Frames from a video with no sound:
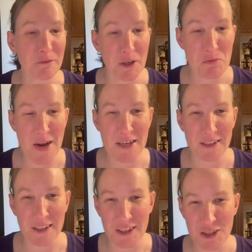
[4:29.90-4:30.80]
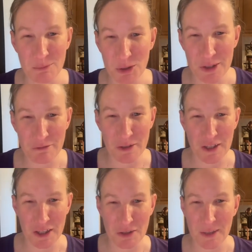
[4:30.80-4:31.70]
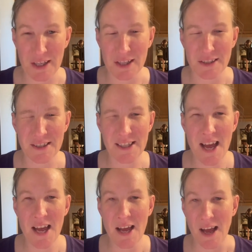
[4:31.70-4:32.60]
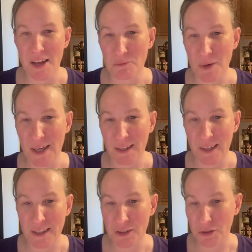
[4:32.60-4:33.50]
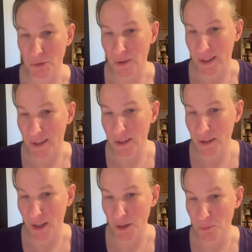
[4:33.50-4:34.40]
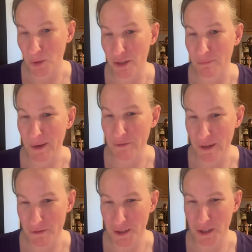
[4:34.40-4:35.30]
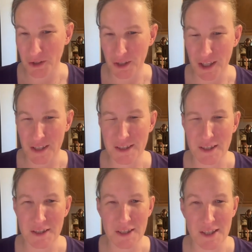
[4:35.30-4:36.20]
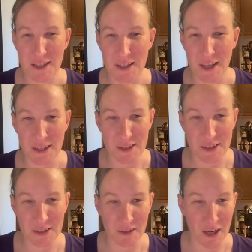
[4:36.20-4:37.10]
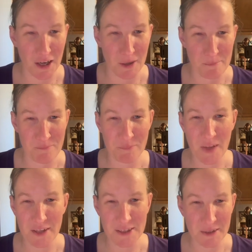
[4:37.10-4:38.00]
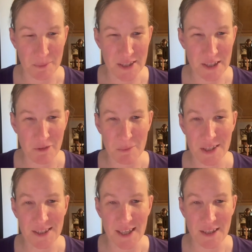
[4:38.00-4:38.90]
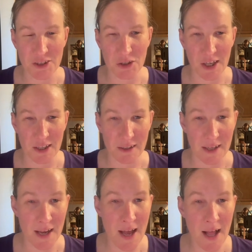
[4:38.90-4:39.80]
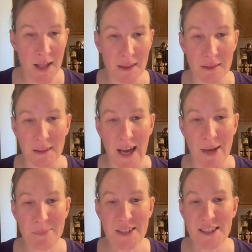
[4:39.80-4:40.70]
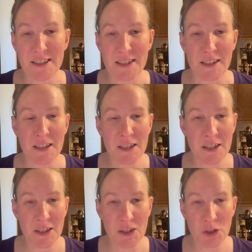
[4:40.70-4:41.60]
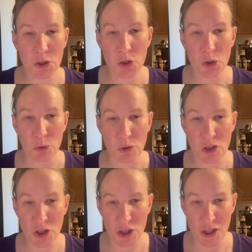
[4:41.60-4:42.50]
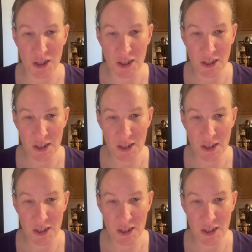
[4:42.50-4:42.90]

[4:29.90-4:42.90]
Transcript: way to like explore different ingredients and what I like and don't like. One of my favorite ingredients in tea is, let me see if I'm going to say this correctly, lapsang sochung.